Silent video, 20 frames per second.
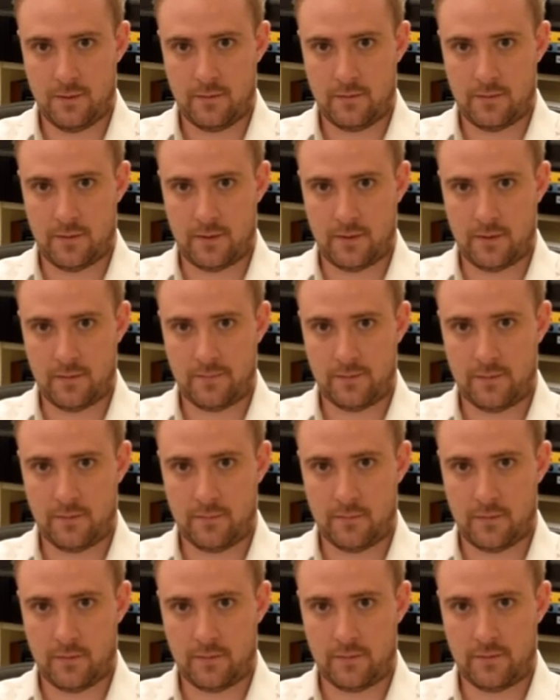They have to
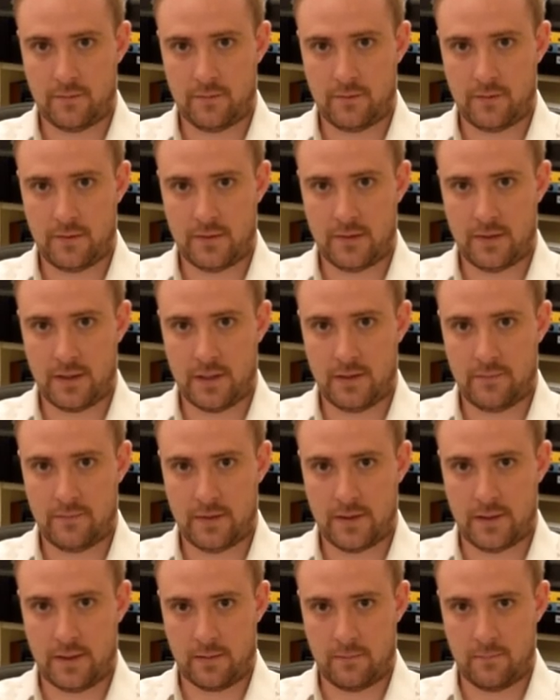watch the
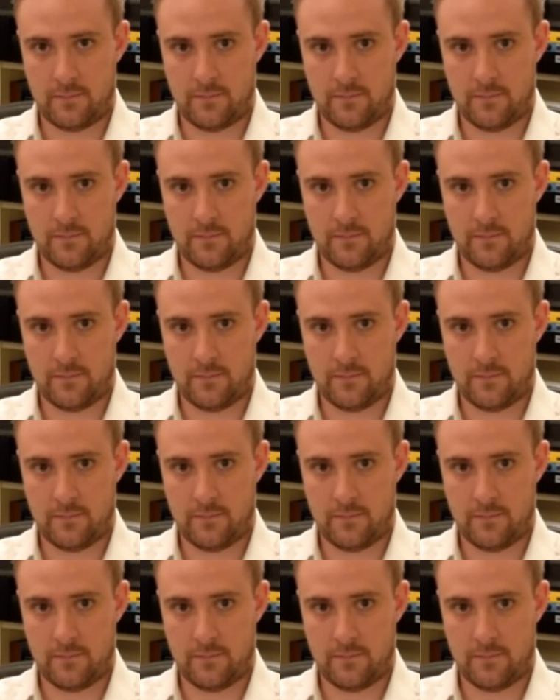TV.